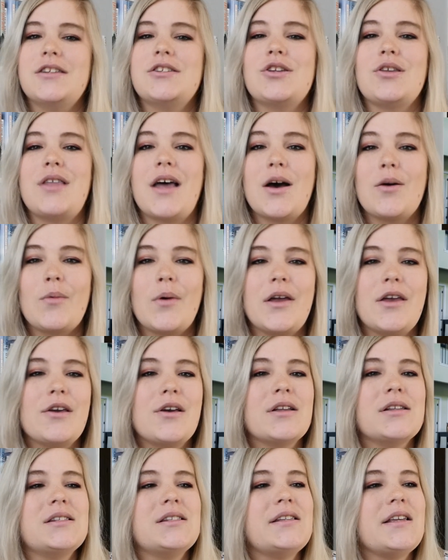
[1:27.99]
so that way you
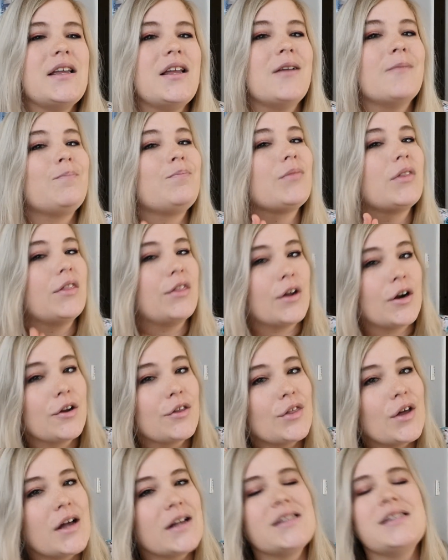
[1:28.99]
can see their
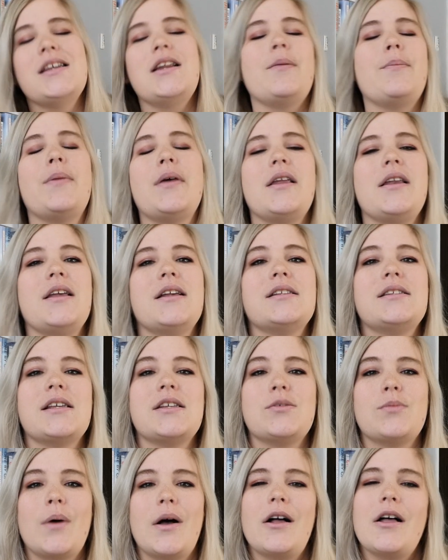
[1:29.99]
thoughts and opinions
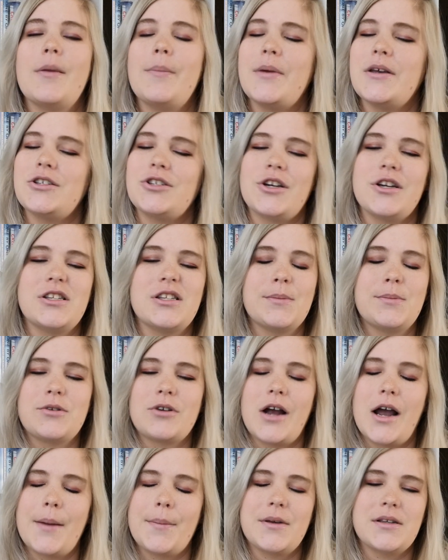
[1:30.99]
as well. And make sure you
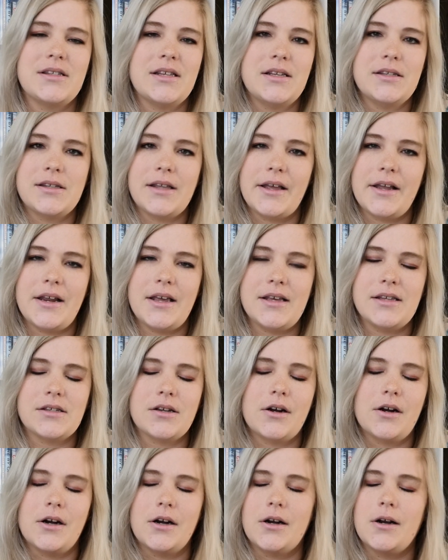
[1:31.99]
subscribe because these ladies
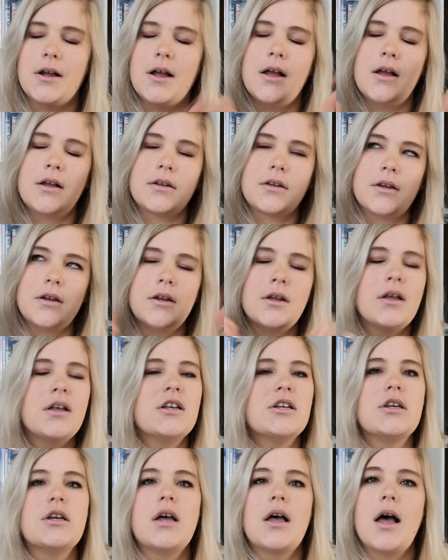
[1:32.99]
are
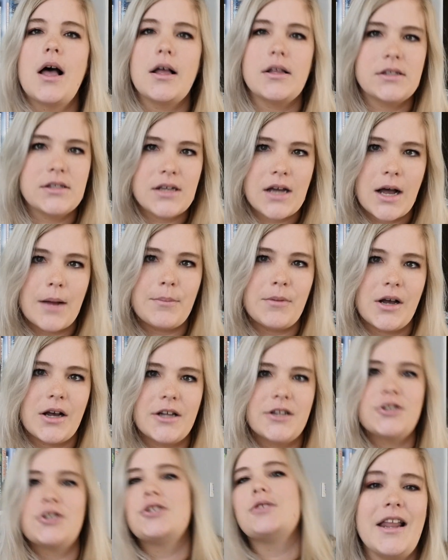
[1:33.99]
top
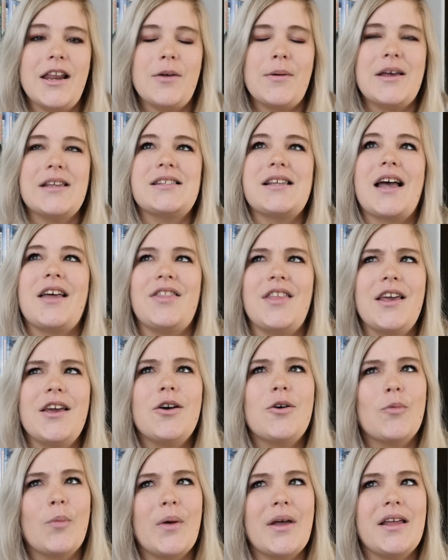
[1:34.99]
notch. Anyways, I
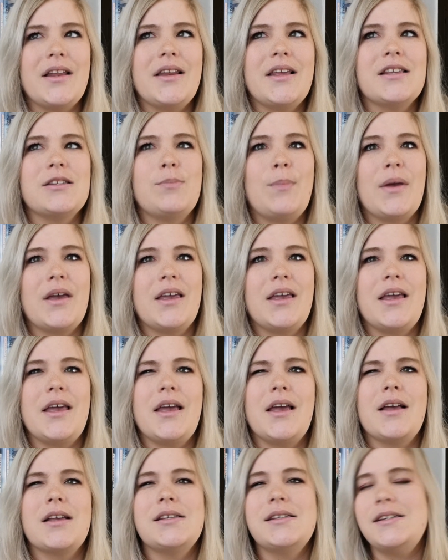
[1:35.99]
think Gwen is
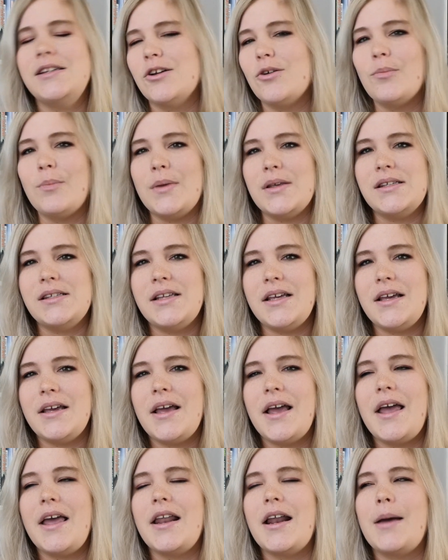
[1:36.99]
picking Still
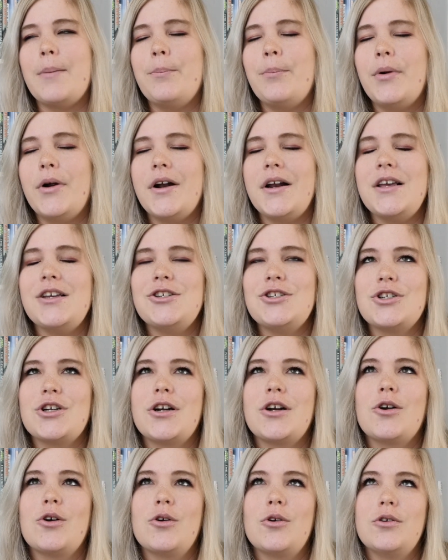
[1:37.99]
Missing and I'm pretty
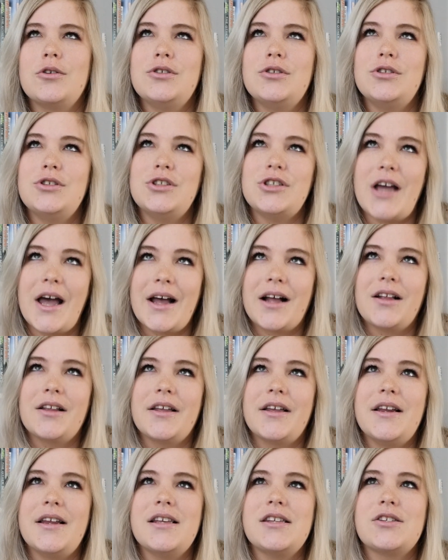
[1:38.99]
sure
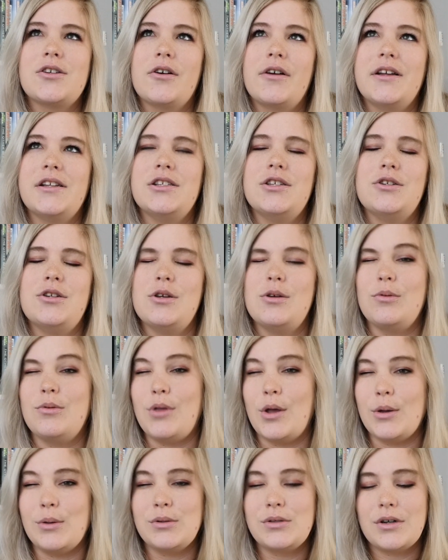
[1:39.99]
Jacqueline is going to do
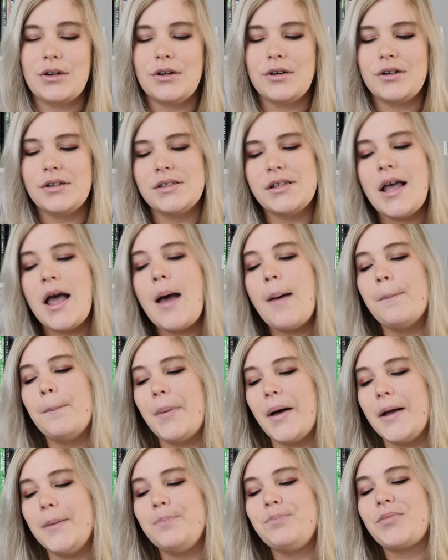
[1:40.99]
those girls.
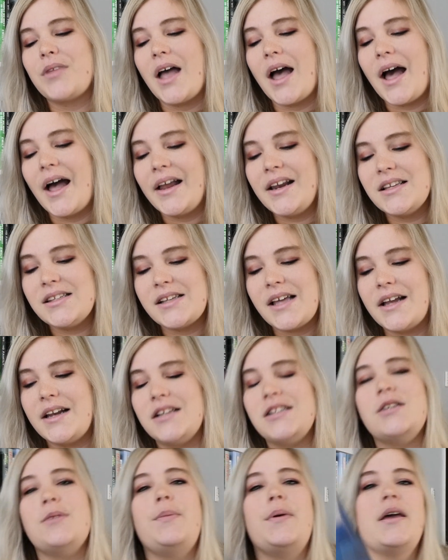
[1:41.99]
But I
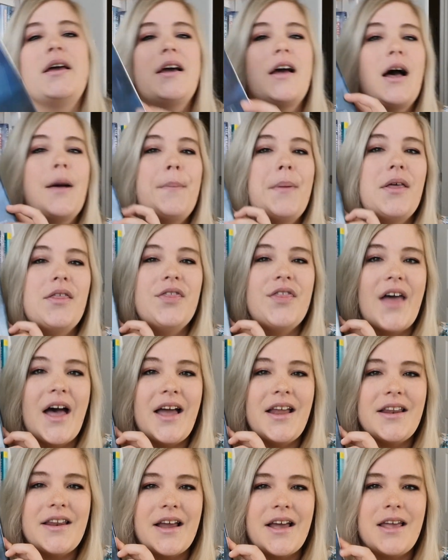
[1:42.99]
decided to pick up
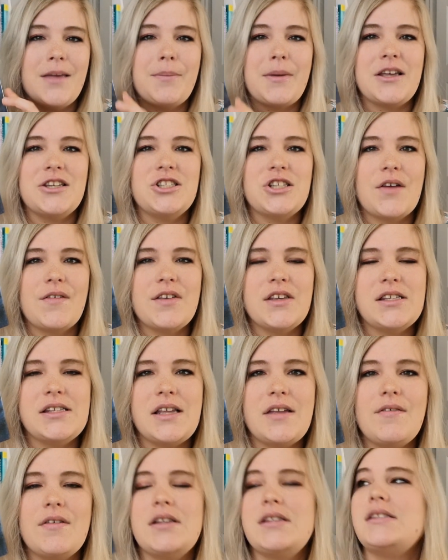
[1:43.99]
That Night by Chevy
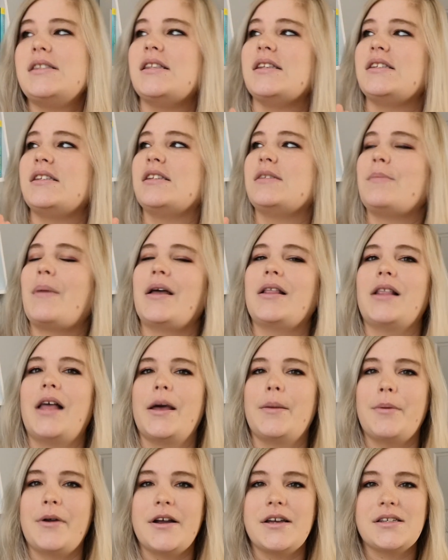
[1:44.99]
Stevens. This is my
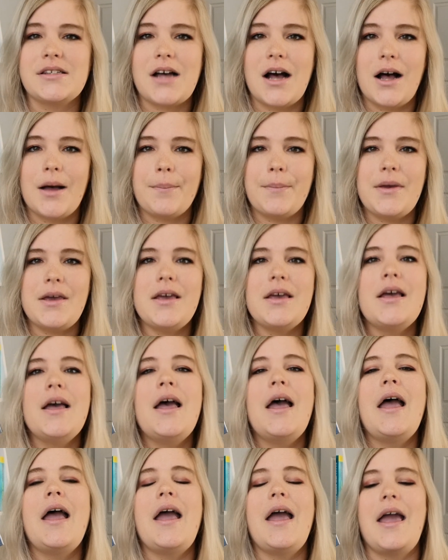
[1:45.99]
library's copy.
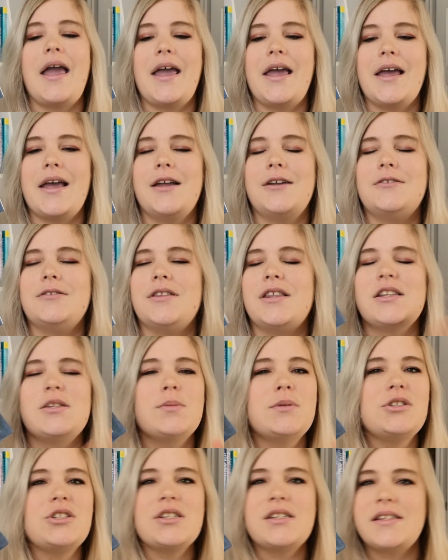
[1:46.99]
And this
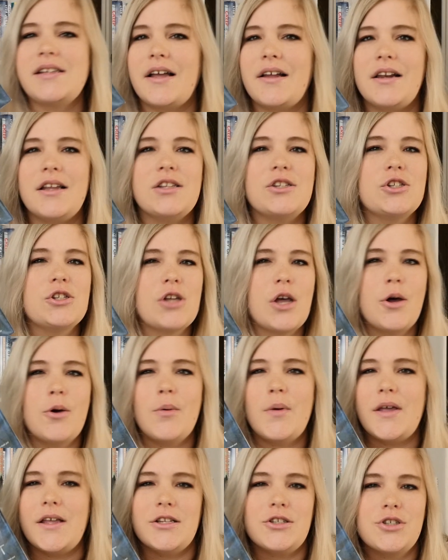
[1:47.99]
one just sounded
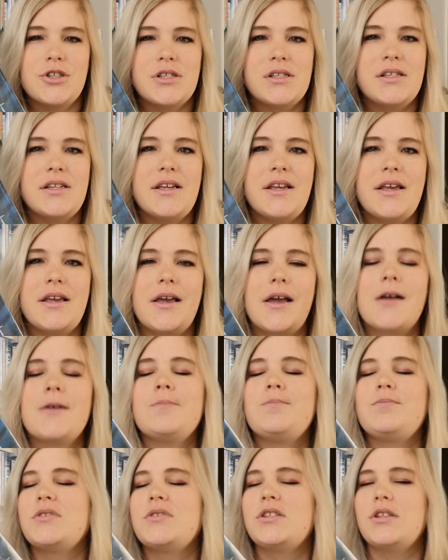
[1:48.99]
so interesting.
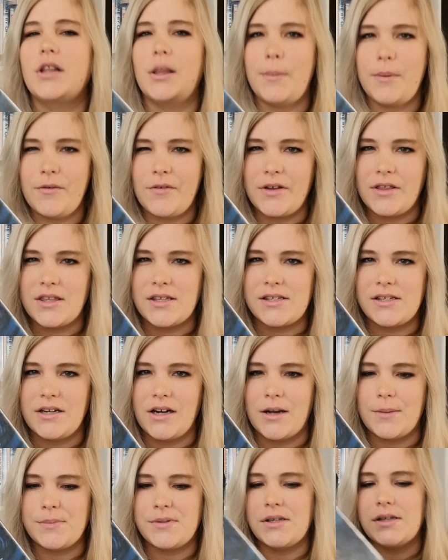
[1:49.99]
Let me read the
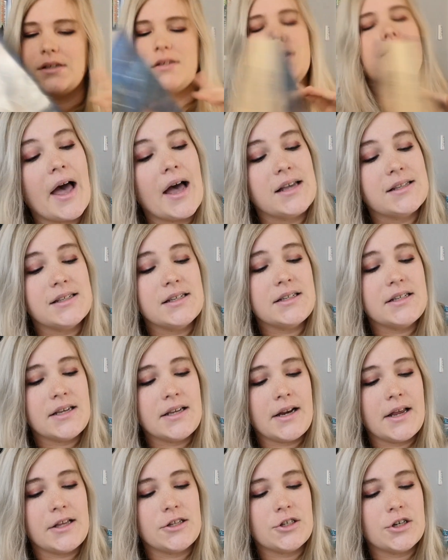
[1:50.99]
synopsis. As a
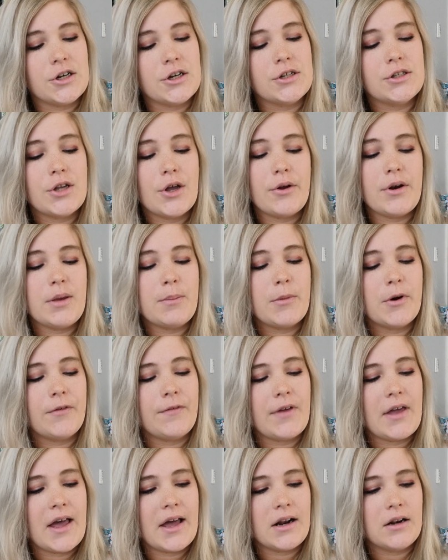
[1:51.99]
teenager, Toni
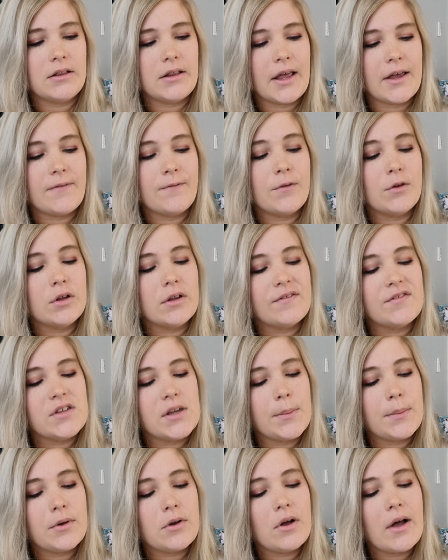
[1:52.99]
Murphy had a life full of
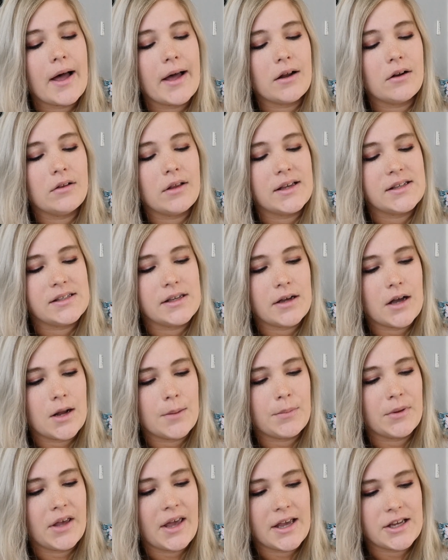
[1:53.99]
typical adolescent
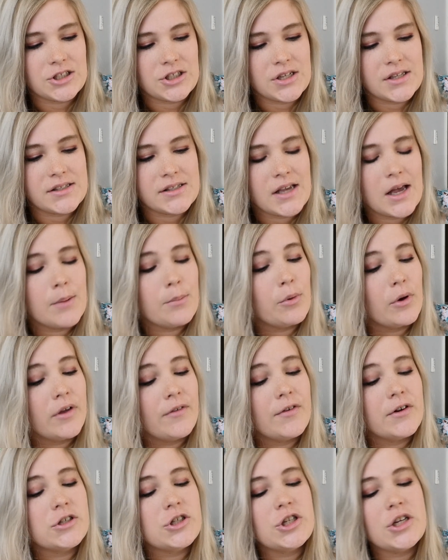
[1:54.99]
complications. A
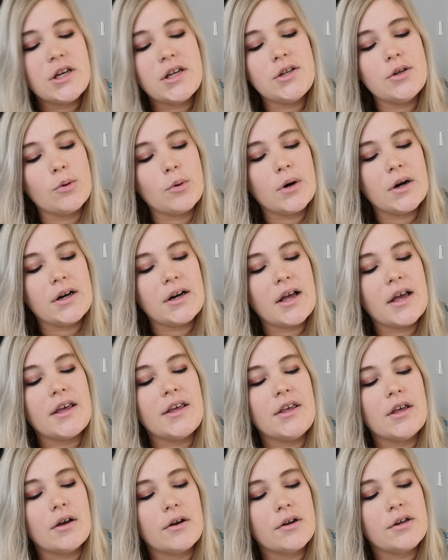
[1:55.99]
boyfriend she adored, a
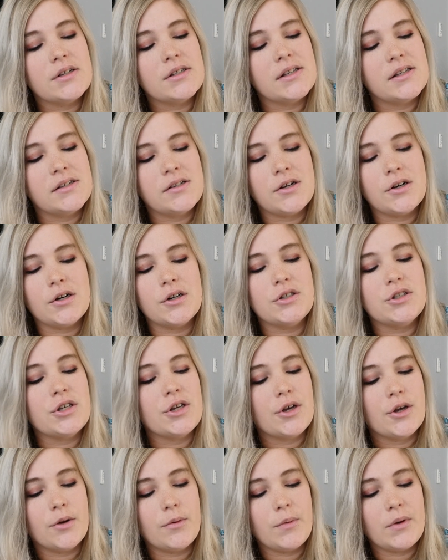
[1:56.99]
younger sister she
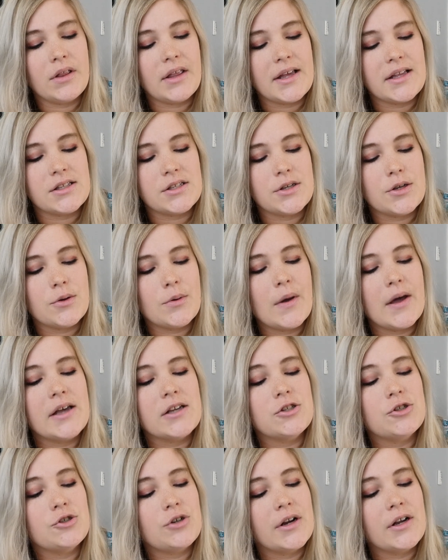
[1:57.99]
couldn't relate to,
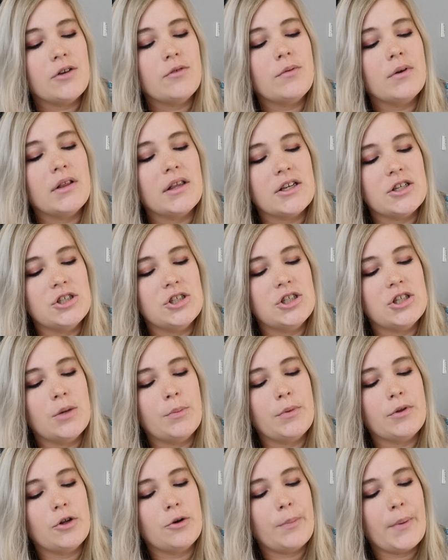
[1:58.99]
a strained
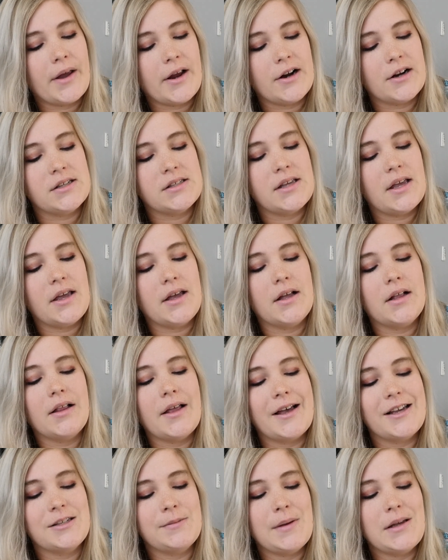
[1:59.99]
relationship with her parents, and
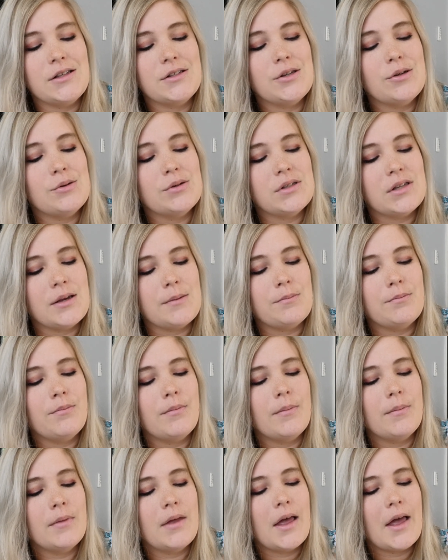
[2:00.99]
classmates who seemed
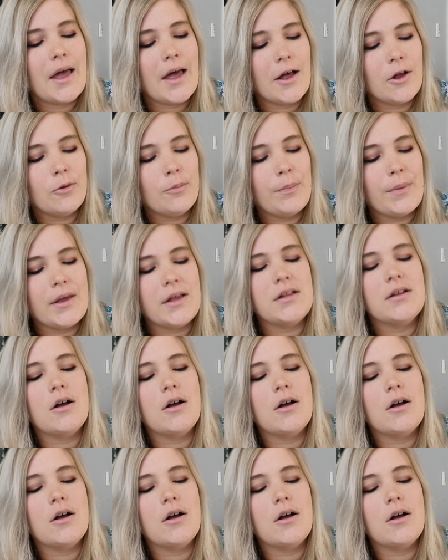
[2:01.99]
hell-bent